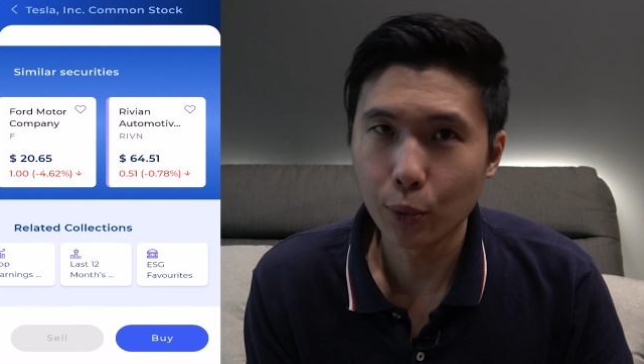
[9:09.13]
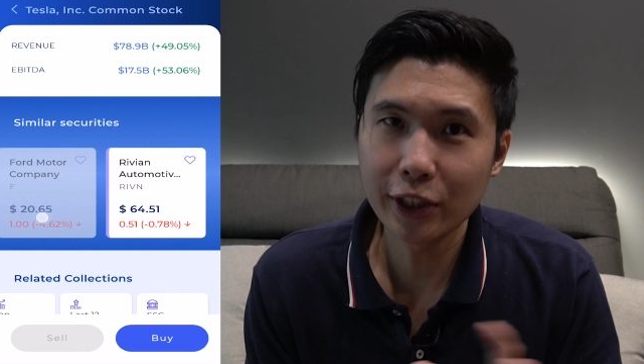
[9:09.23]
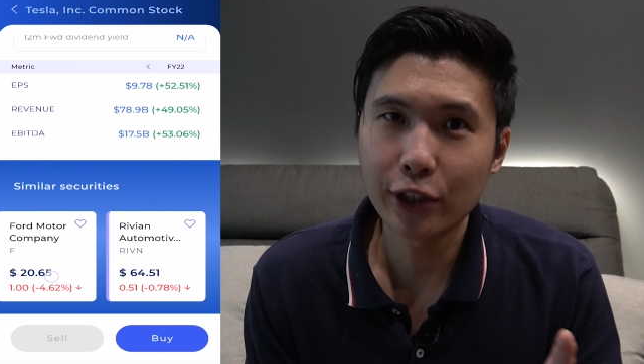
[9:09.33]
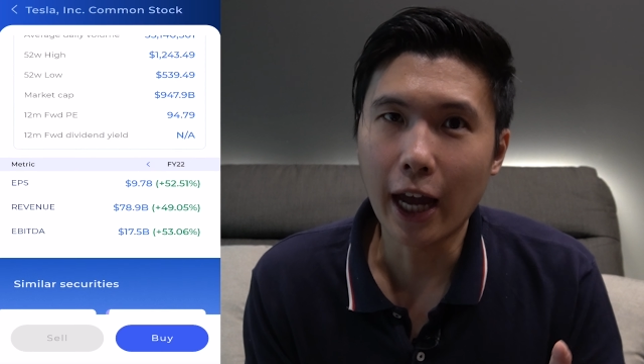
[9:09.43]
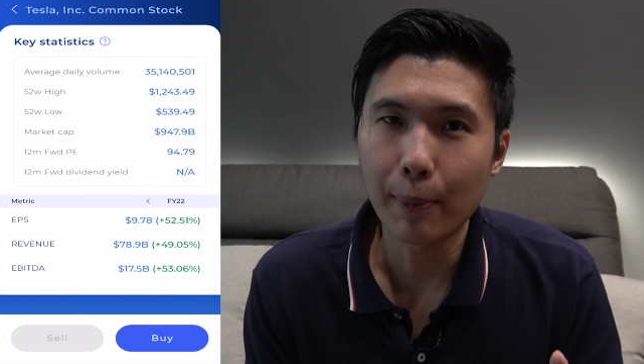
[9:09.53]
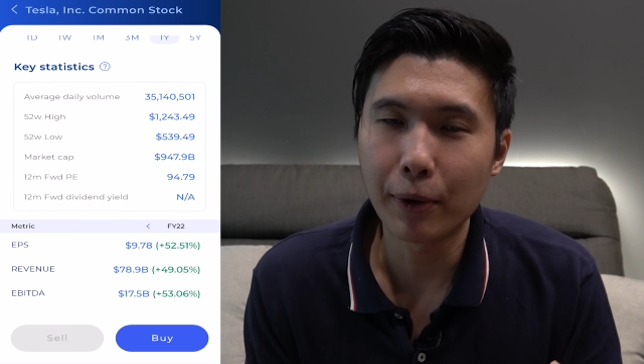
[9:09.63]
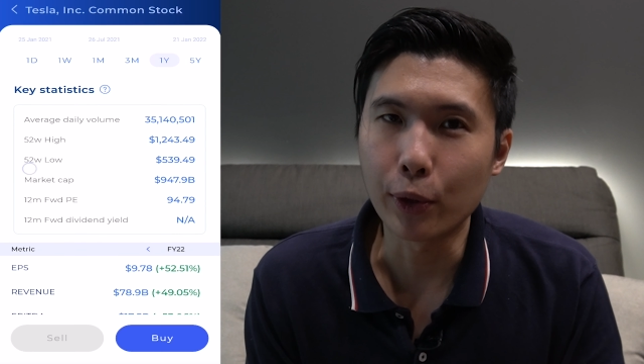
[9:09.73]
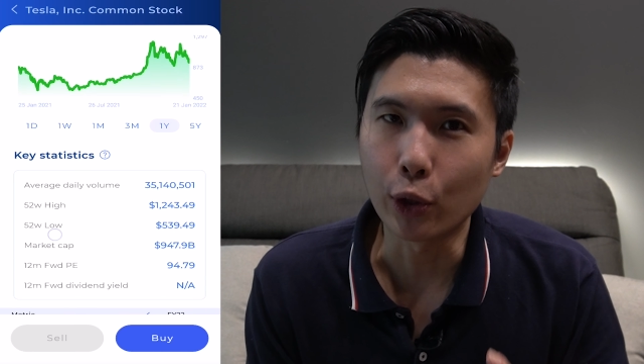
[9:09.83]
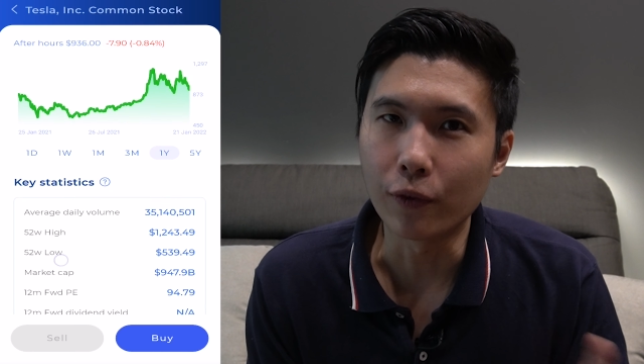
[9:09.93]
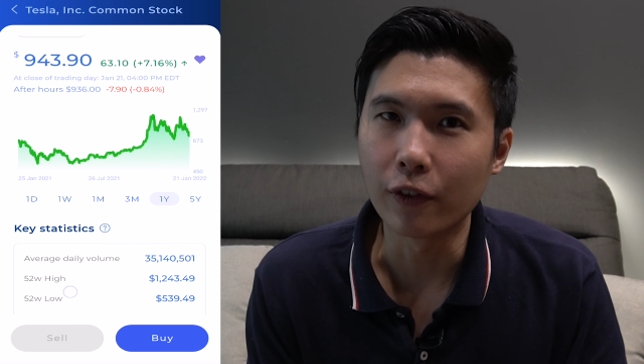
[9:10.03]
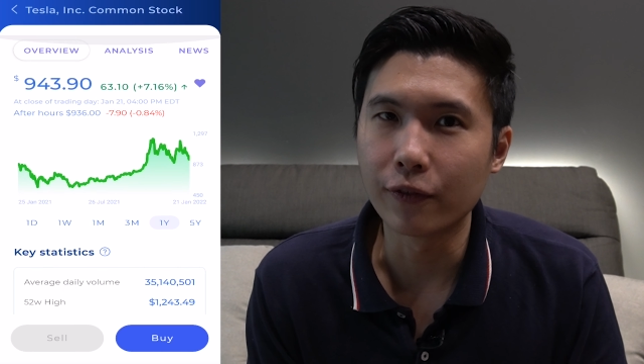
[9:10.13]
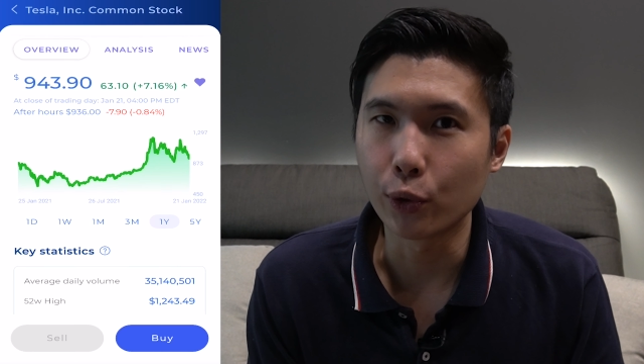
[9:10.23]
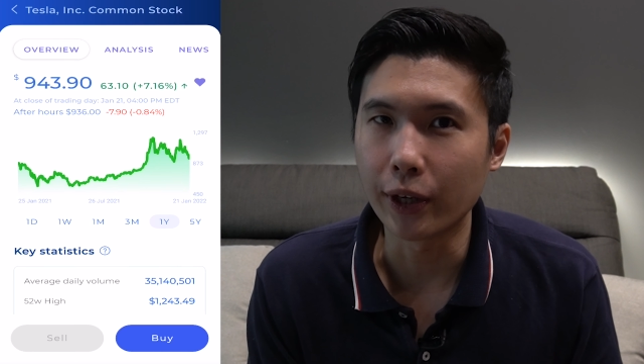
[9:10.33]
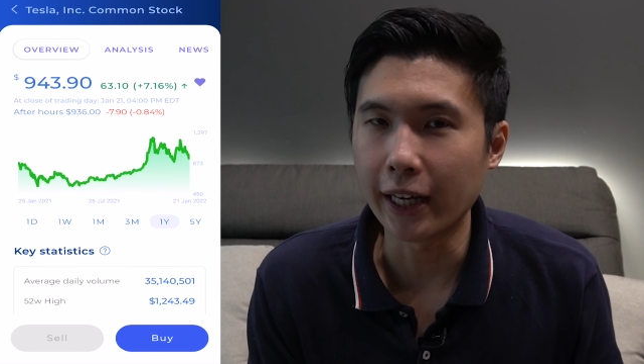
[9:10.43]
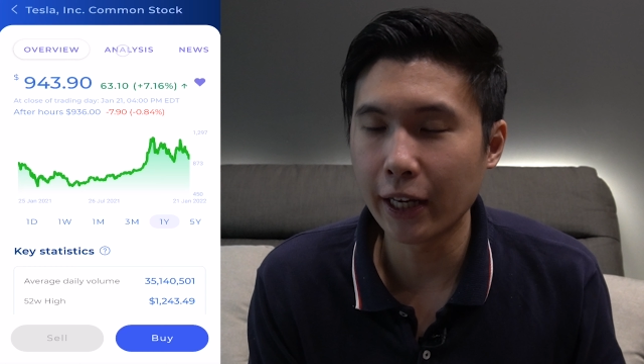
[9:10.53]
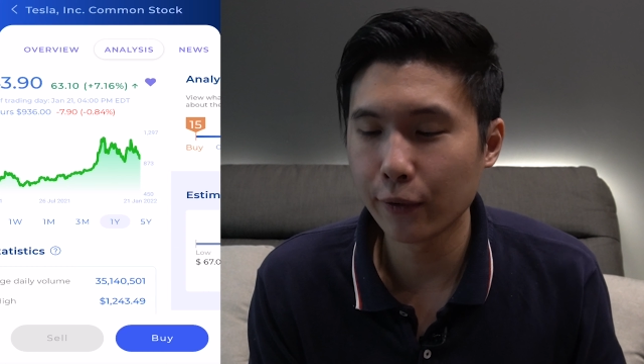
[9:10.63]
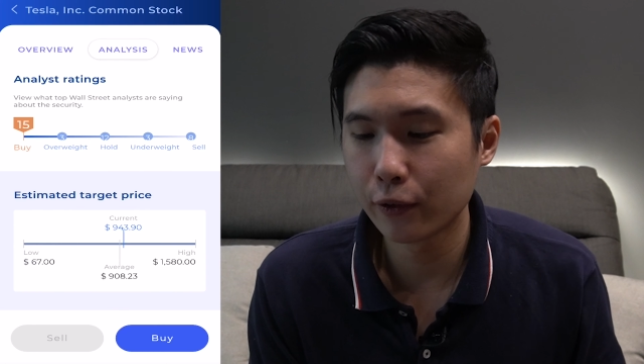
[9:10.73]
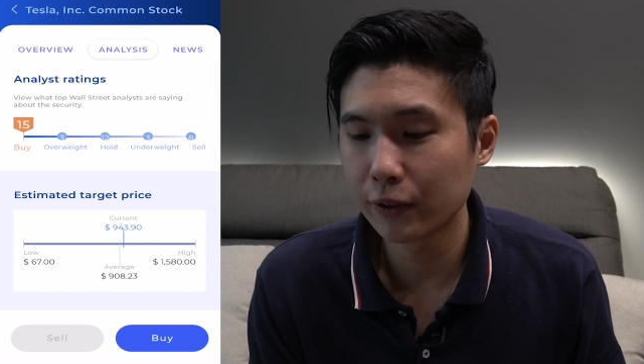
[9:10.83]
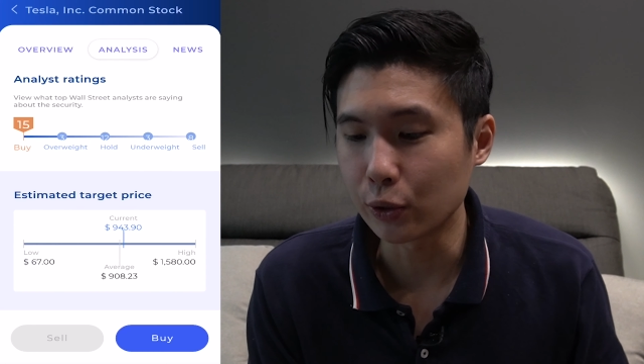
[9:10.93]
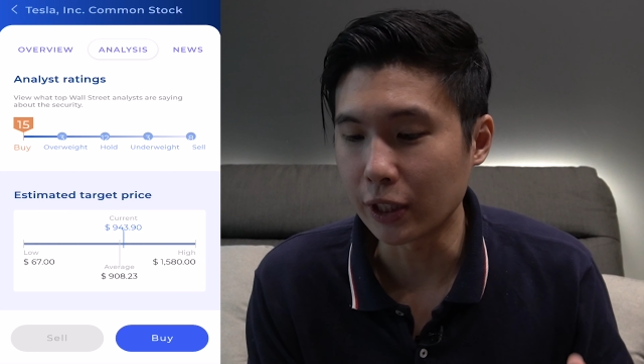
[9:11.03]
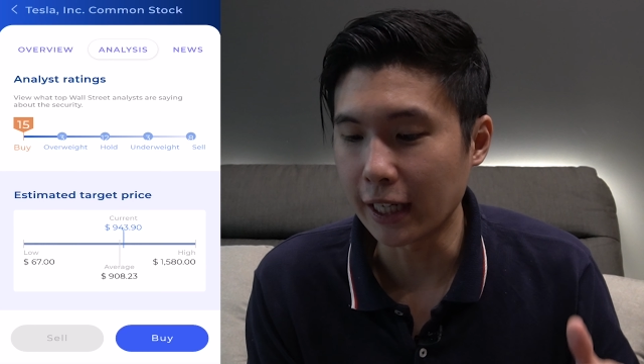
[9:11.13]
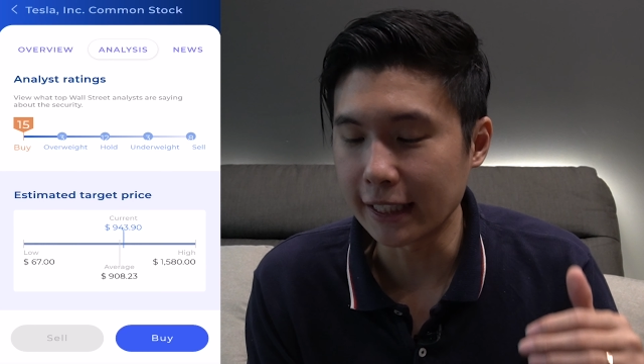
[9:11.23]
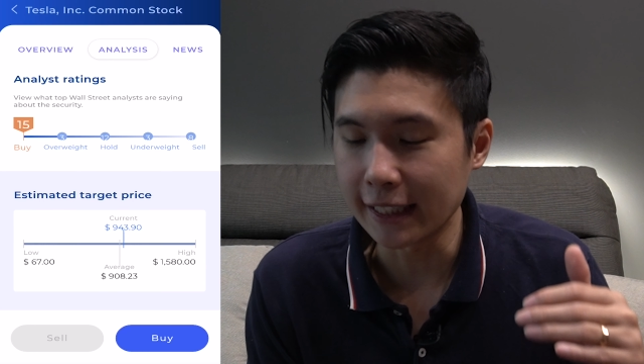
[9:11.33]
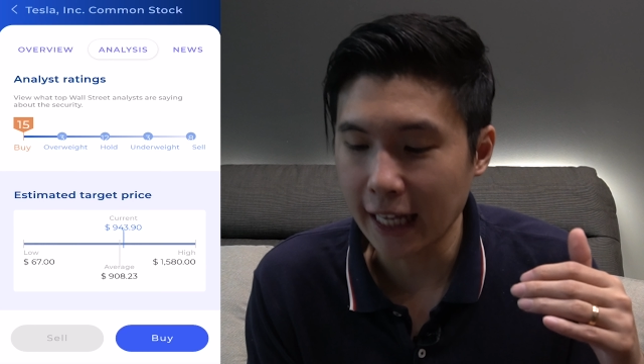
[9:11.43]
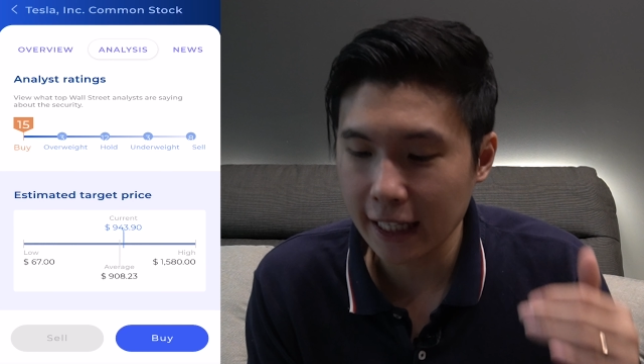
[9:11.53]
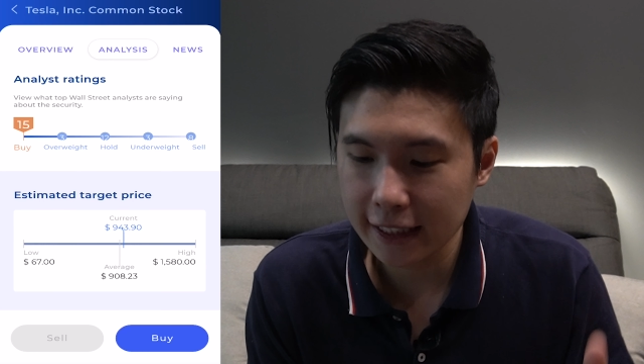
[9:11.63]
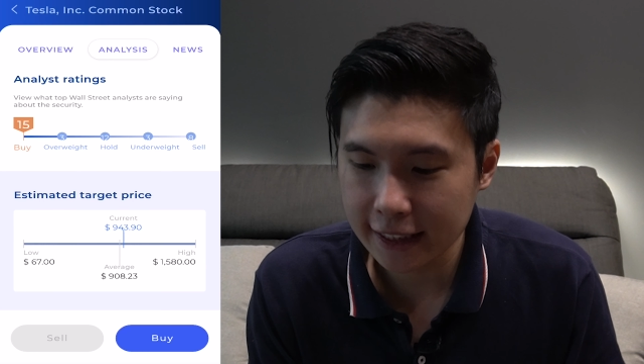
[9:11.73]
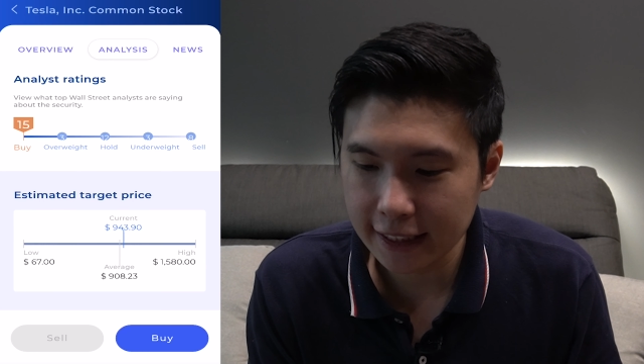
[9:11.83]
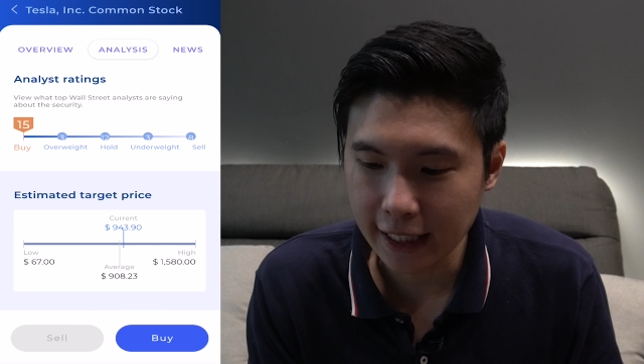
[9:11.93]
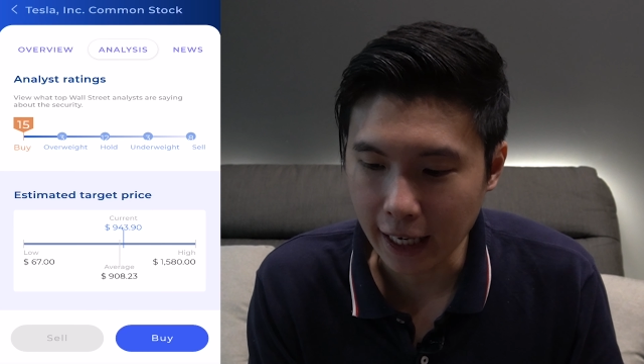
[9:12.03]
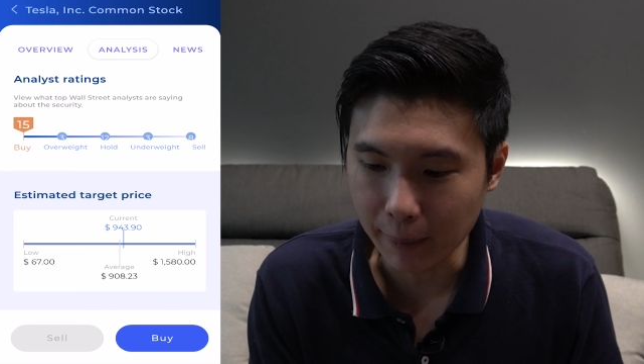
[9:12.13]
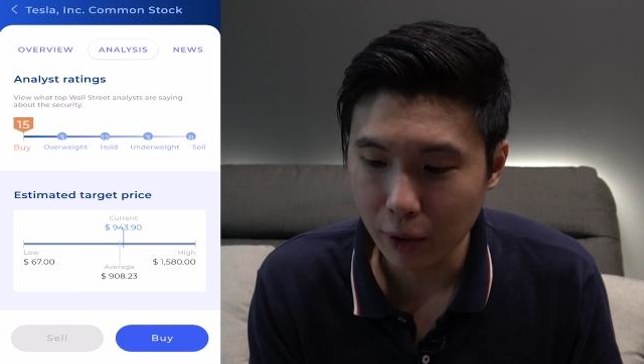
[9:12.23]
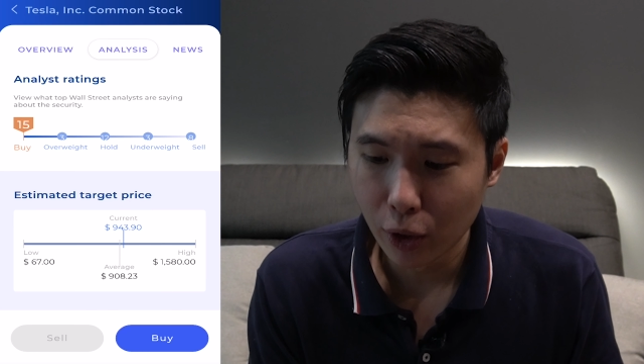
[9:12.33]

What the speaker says: once you're happy with the overview, you can head over to the Analysis tab,